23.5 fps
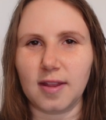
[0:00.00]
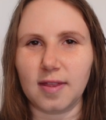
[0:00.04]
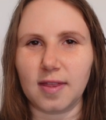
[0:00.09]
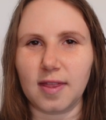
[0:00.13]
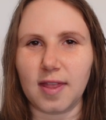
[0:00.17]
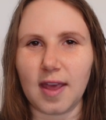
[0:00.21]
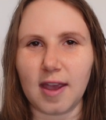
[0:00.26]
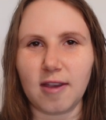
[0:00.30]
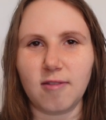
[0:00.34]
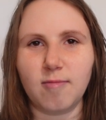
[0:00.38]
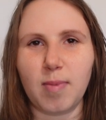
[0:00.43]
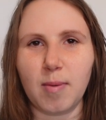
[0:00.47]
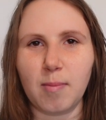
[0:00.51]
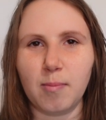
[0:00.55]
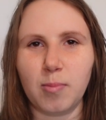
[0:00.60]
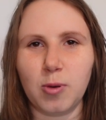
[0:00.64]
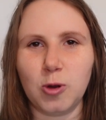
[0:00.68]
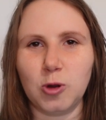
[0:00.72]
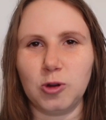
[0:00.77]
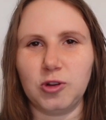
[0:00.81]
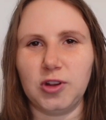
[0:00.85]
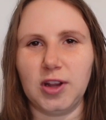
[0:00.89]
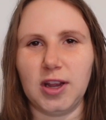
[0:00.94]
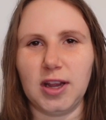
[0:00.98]
that they've been
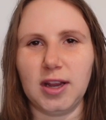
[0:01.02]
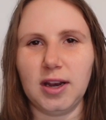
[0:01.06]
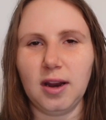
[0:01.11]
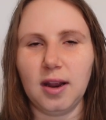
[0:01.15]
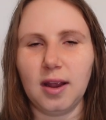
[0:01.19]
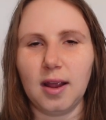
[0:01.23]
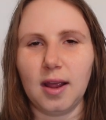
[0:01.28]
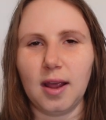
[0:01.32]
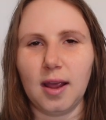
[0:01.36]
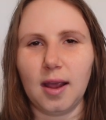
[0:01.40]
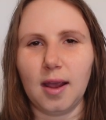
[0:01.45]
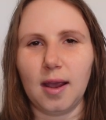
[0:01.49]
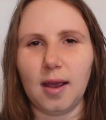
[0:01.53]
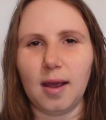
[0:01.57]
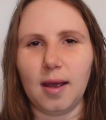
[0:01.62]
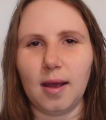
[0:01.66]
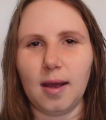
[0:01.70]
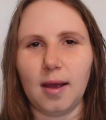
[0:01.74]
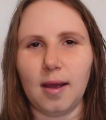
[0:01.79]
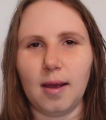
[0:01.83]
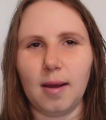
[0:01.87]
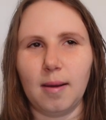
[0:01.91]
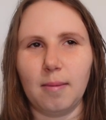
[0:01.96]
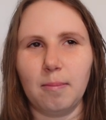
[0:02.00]
put in.
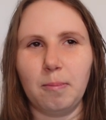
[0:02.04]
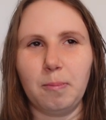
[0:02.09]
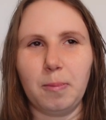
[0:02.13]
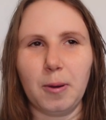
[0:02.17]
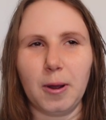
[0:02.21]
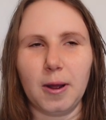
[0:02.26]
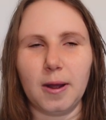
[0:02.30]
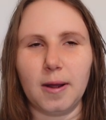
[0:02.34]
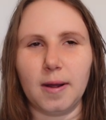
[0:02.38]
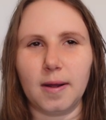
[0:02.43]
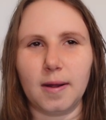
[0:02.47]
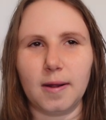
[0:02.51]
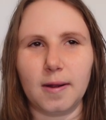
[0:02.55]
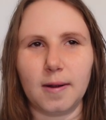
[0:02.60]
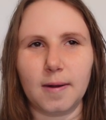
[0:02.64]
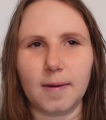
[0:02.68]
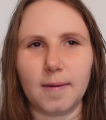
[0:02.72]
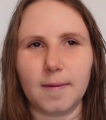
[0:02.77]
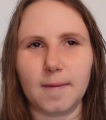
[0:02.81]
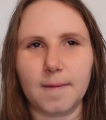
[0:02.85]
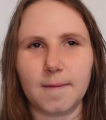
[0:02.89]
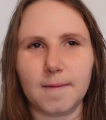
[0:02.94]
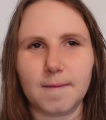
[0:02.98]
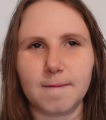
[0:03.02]
But
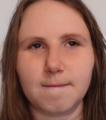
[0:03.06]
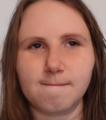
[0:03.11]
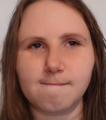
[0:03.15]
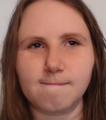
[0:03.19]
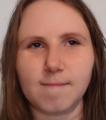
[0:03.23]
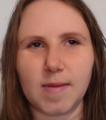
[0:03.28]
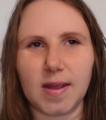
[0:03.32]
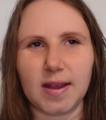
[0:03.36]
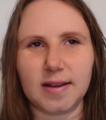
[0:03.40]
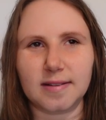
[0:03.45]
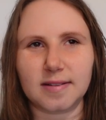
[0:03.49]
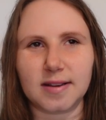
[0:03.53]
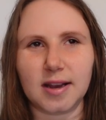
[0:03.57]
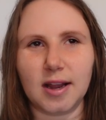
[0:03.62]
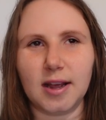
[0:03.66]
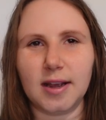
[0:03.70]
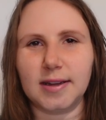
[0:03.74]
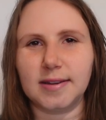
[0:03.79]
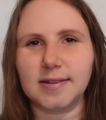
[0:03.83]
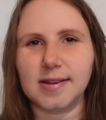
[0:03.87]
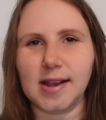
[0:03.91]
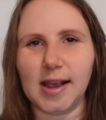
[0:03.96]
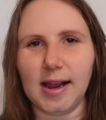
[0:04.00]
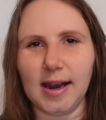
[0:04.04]
it's
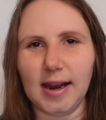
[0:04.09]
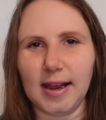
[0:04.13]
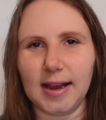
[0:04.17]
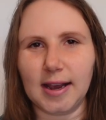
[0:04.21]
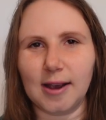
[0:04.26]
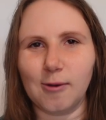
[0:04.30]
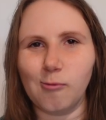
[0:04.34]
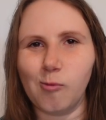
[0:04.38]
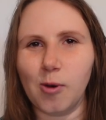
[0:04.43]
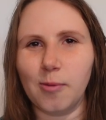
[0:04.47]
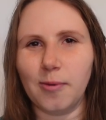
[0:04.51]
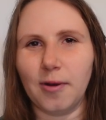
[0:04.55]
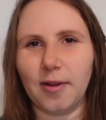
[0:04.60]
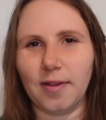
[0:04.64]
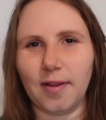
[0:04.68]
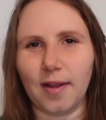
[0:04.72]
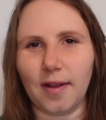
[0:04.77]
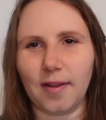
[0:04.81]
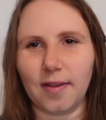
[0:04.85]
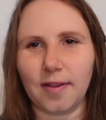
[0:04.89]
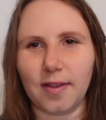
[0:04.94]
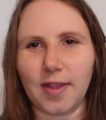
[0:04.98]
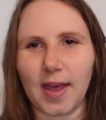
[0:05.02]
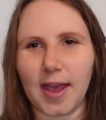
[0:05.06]
like telling a woman
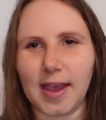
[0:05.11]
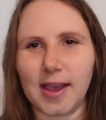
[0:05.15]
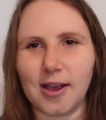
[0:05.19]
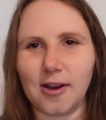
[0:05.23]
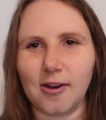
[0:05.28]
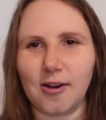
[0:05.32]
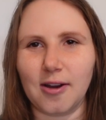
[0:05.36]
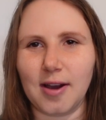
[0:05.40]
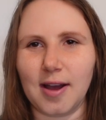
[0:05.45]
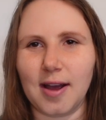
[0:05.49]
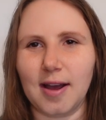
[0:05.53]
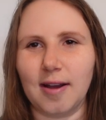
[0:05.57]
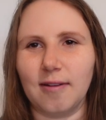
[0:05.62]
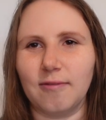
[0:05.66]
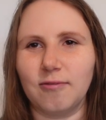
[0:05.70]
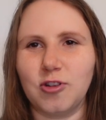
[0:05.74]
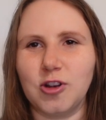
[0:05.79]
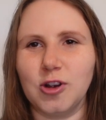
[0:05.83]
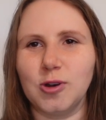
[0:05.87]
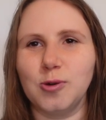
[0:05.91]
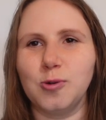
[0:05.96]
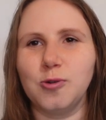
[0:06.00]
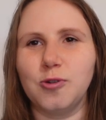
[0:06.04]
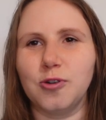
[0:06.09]
that they can't have
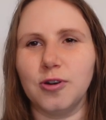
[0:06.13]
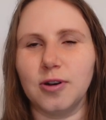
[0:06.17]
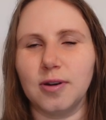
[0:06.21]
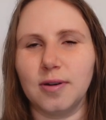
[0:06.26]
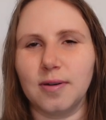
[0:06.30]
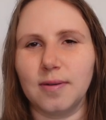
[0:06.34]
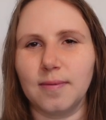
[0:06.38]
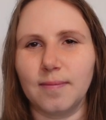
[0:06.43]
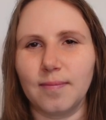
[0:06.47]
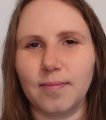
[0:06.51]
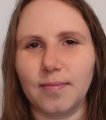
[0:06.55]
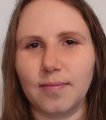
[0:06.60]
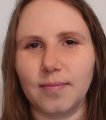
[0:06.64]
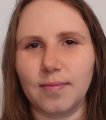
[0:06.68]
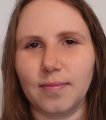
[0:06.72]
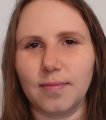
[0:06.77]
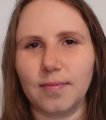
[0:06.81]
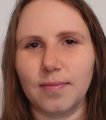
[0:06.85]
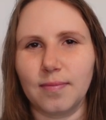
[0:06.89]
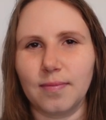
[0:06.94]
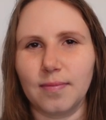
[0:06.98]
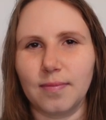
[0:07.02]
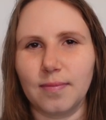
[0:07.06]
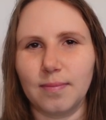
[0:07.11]
children
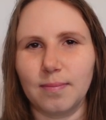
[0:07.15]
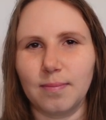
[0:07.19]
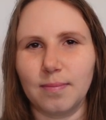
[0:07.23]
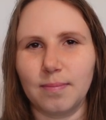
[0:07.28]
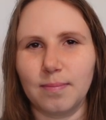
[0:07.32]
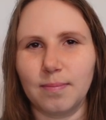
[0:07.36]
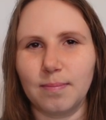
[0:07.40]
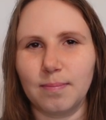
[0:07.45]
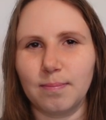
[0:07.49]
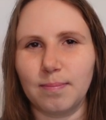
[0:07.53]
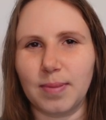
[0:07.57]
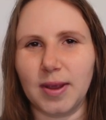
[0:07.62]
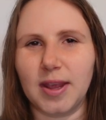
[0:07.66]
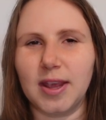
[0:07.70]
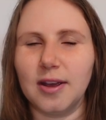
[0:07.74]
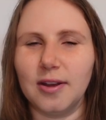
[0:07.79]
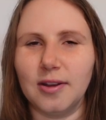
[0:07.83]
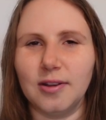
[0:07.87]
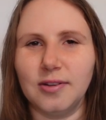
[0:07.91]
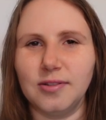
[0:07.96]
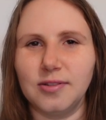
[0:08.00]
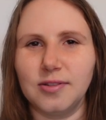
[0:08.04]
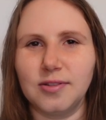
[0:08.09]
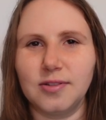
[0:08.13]

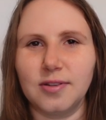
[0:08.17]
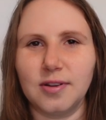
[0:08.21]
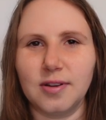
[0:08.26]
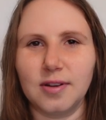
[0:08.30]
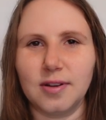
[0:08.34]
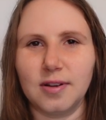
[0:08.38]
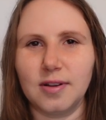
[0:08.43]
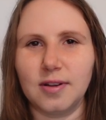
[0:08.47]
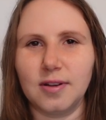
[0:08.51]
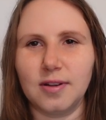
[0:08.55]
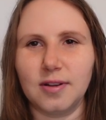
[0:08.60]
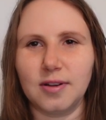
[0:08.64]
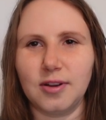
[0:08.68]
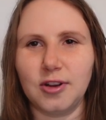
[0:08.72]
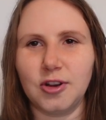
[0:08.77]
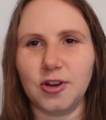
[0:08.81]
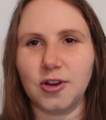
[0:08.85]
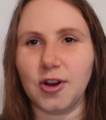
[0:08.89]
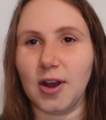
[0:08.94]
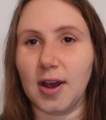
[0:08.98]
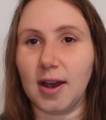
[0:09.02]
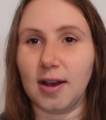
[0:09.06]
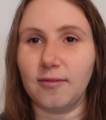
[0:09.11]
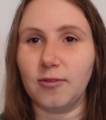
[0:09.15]
because you
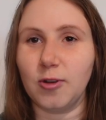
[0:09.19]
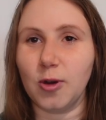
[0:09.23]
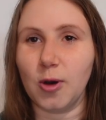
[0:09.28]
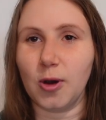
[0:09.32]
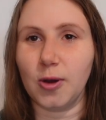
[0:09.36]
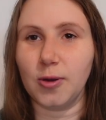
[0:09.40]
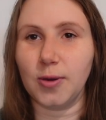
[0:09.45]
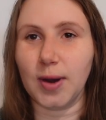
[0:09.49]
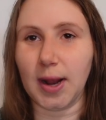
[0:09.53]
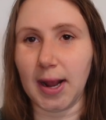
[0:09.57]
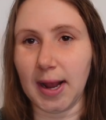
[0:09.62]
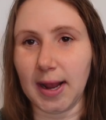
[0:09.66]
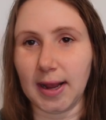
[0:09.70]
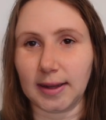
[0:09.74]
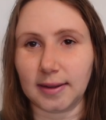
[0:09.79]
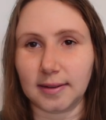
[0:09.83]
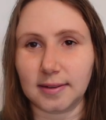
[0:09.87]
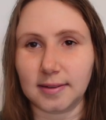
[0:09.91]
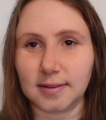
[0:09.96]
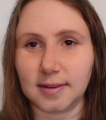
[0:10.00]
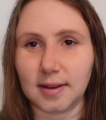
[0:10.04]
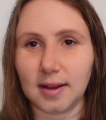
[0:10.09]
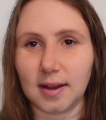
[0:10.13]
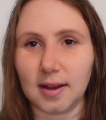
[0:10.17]
don't have your own
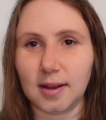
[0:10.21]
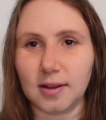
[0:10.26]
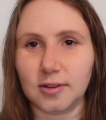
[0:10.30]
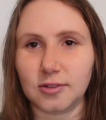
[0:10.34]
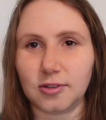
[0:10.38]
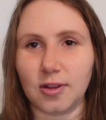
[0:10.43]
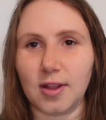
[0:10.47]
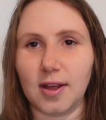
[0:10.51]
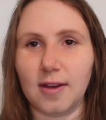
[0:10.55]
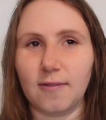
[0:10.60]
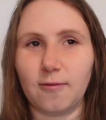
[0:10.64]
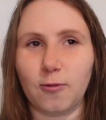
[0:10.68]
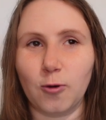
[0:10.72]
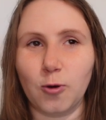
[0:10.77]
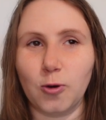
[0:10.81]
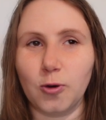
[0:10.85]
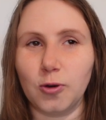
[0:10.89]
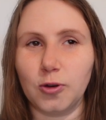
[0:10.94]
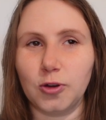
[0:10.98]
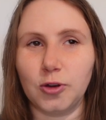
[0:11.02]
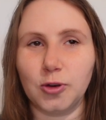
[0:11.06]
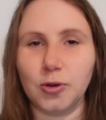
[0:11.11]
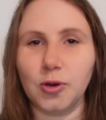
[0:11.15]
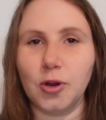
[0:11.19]
eggs. So
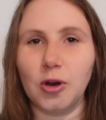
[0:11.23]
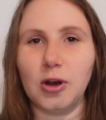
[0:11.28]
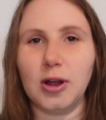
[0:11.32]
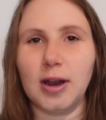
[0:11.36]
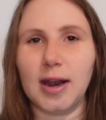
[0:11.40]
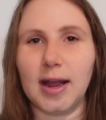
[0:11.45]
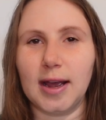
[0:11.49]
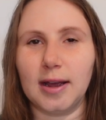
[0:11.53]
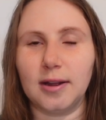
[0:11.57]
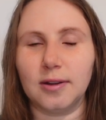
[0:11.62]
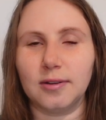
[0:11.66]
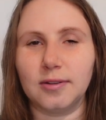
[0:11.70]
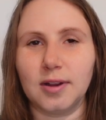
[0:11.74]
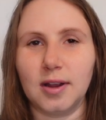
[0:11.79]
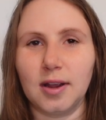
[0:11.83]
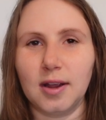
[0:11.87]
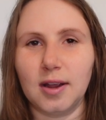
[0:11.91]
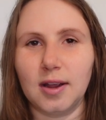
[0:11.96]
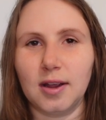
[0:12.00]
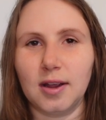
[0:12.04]
therefore, you're not allowed